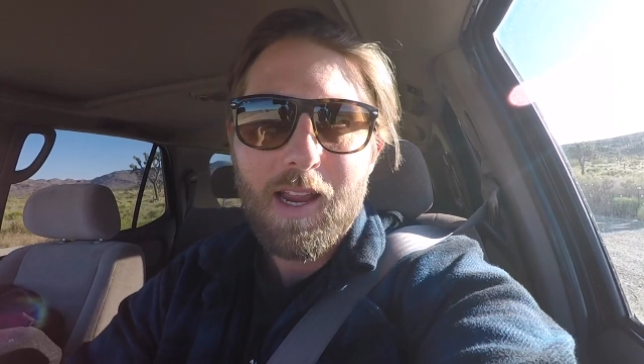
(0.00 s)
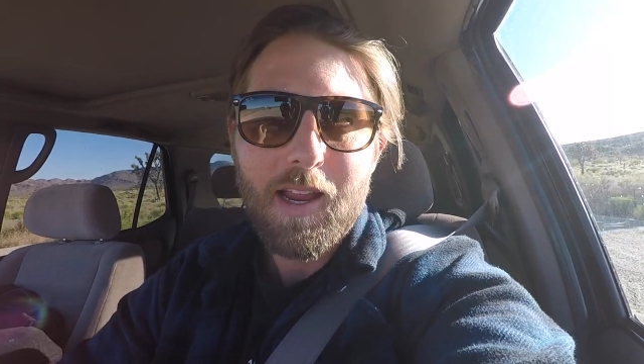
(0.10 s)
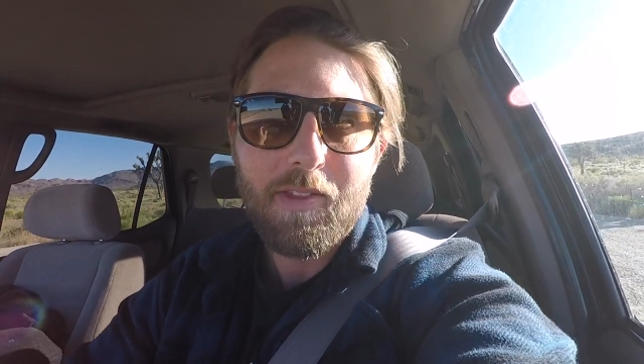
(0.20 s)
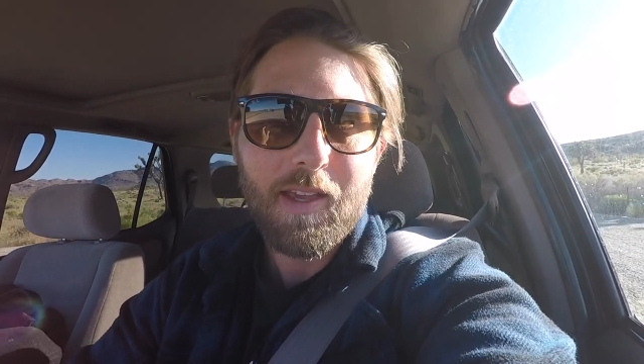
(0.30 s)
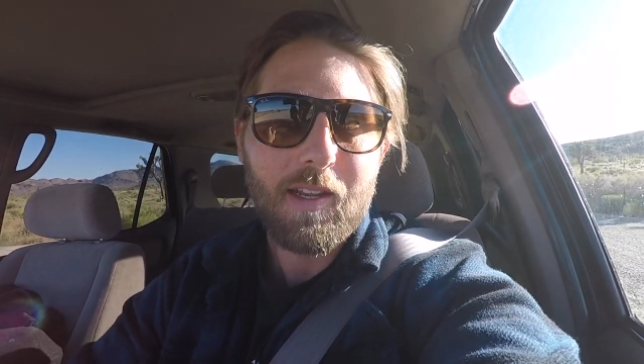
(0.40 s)

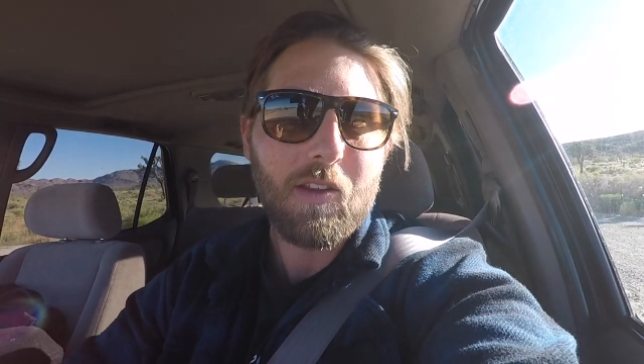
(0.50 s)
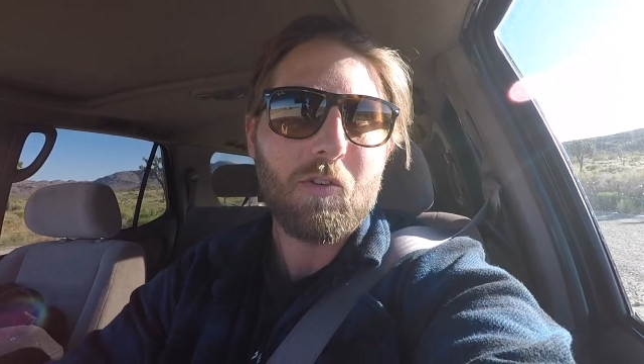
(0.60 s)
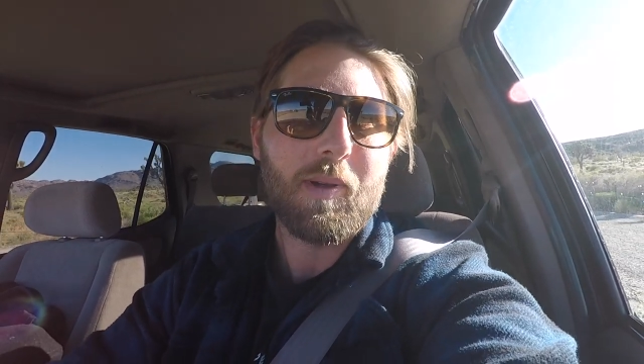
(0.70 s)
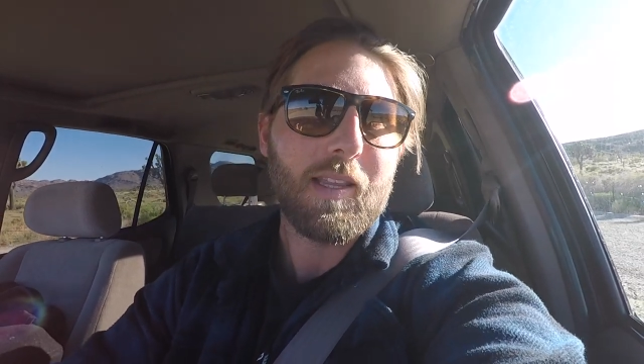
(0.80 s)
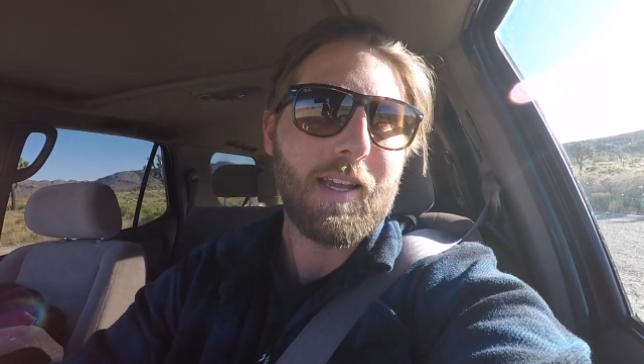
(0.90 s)
And then a little
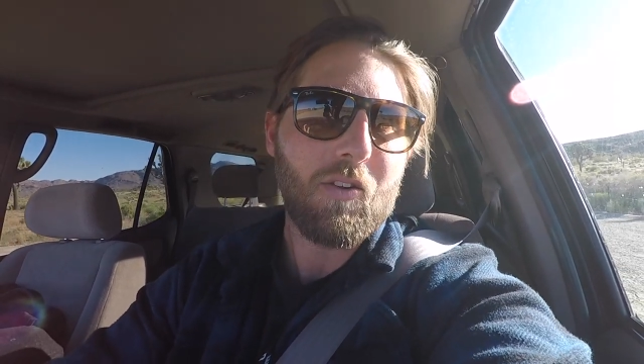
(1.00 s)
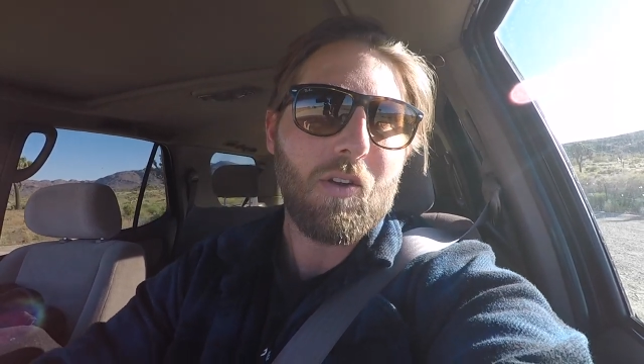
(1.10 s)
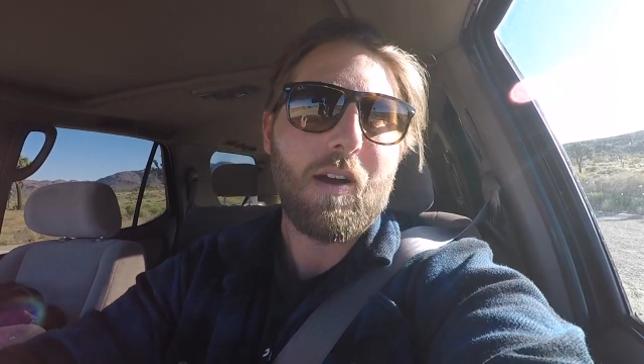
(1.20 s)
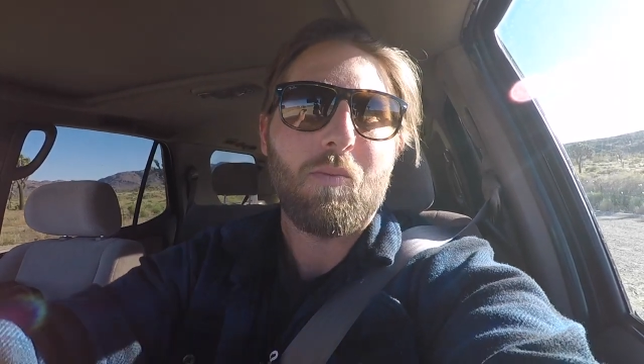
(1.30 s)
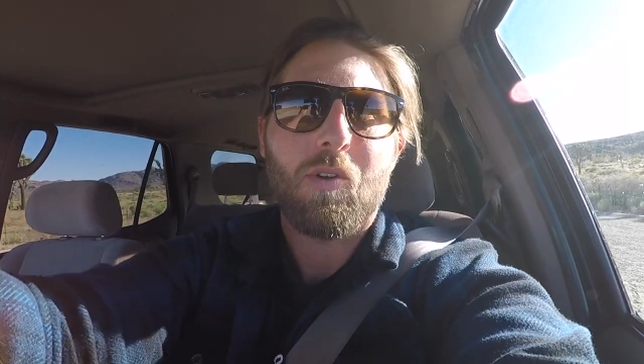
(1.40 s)
bit later
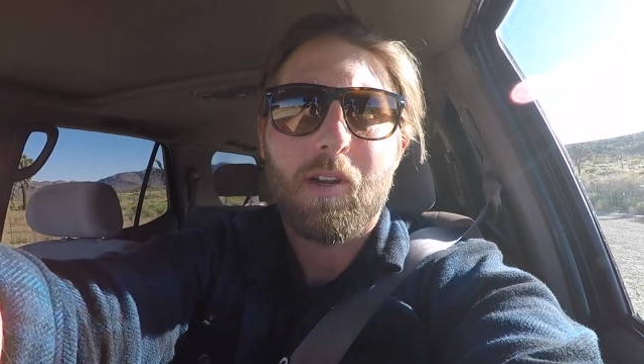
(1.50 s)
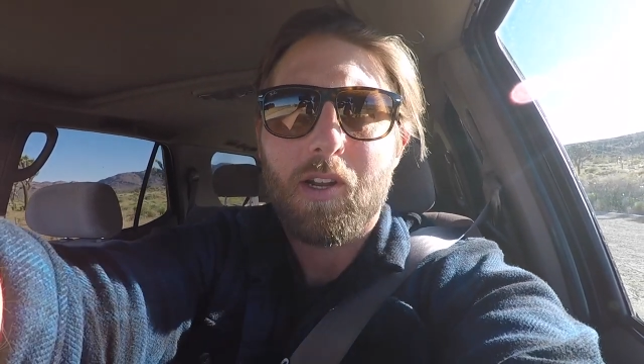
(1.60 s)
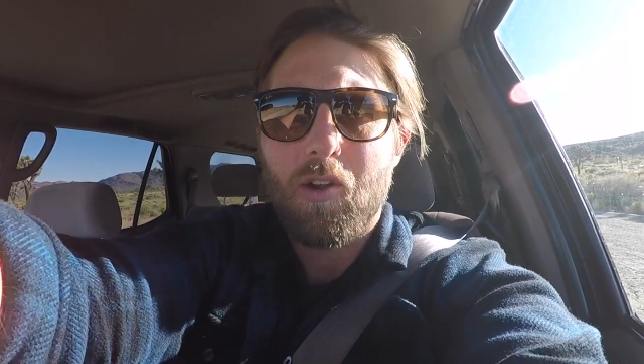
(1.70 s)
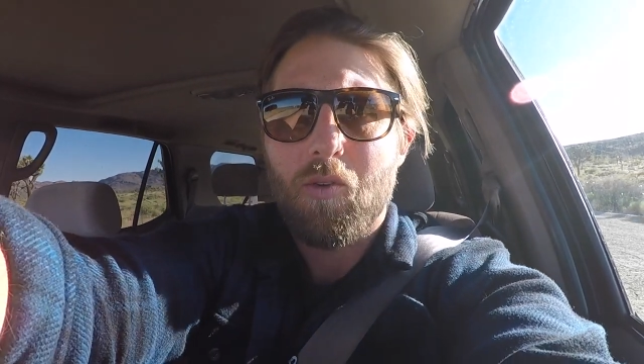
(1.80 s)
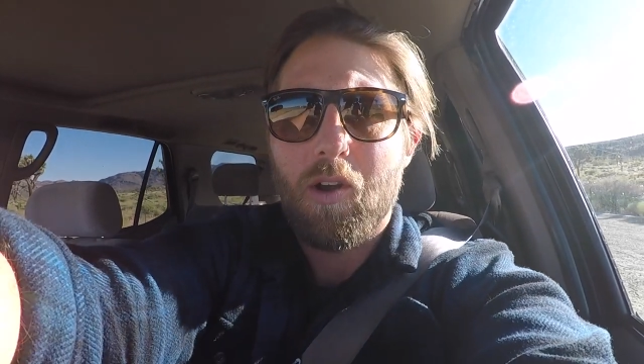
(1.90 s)
on, we're gonna
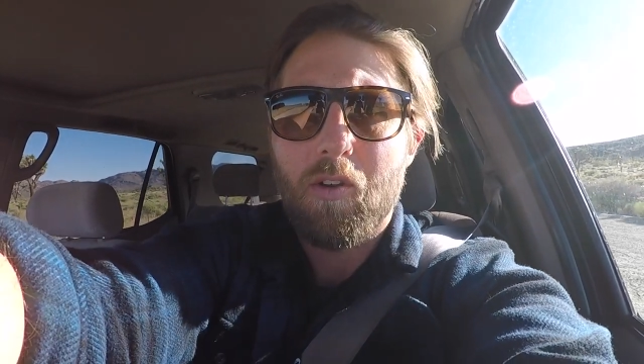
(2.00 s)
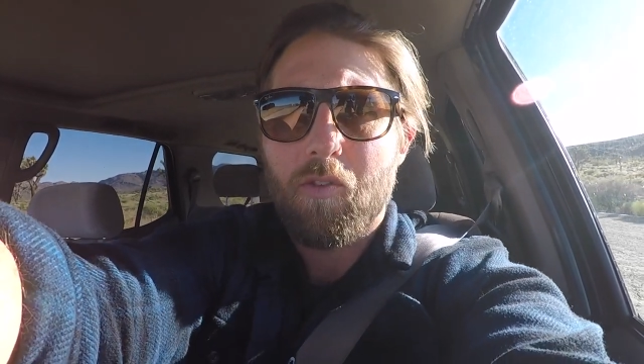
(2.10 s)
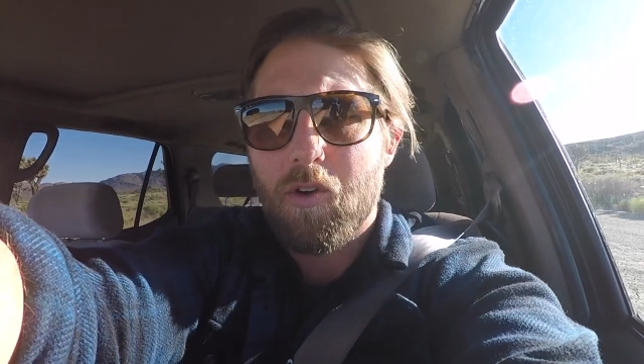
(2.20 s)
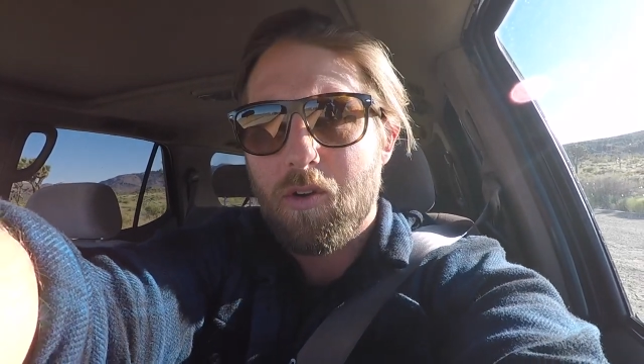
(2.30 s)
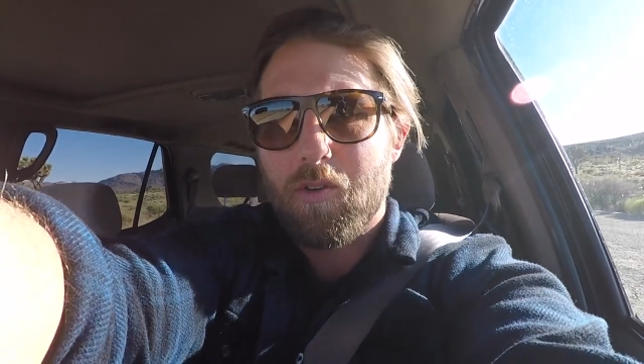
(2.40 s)
go
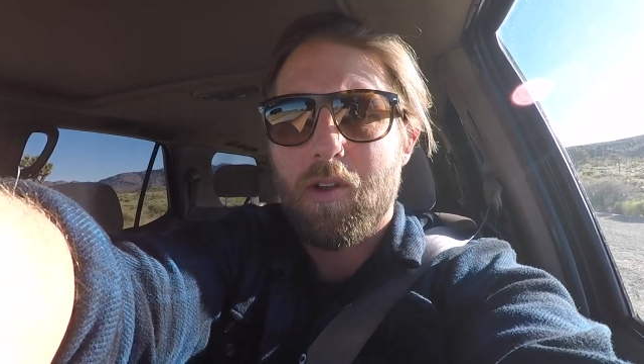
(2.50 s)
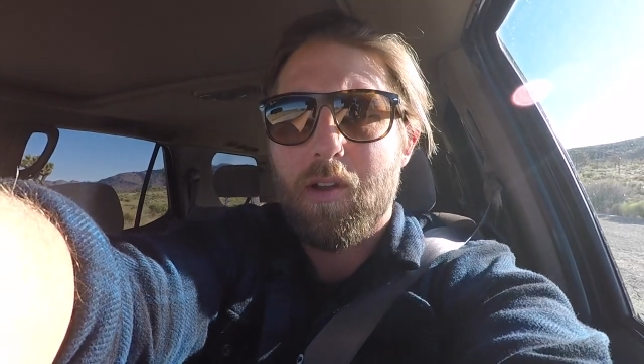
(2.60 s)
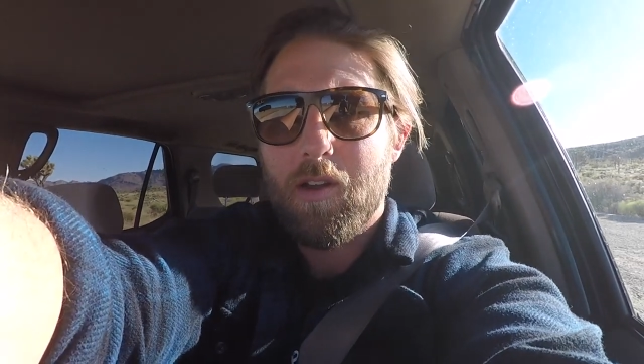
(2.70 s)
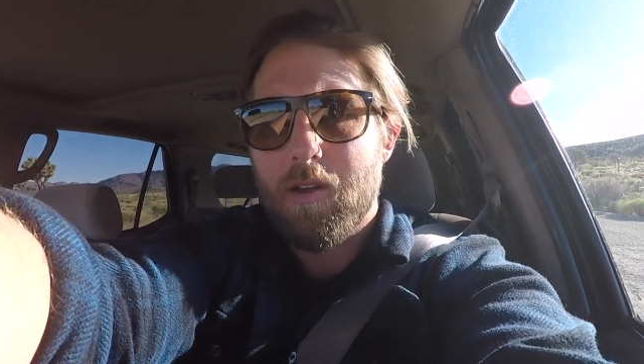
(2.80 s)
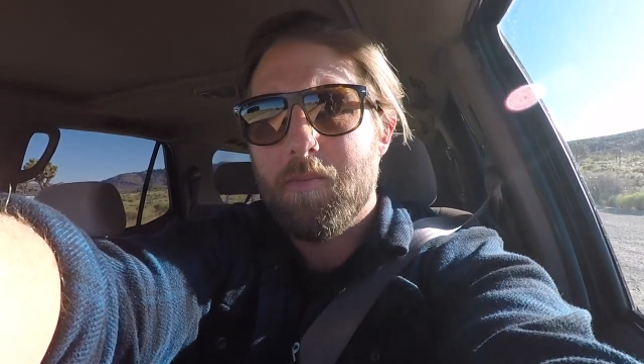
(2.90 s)
over uh,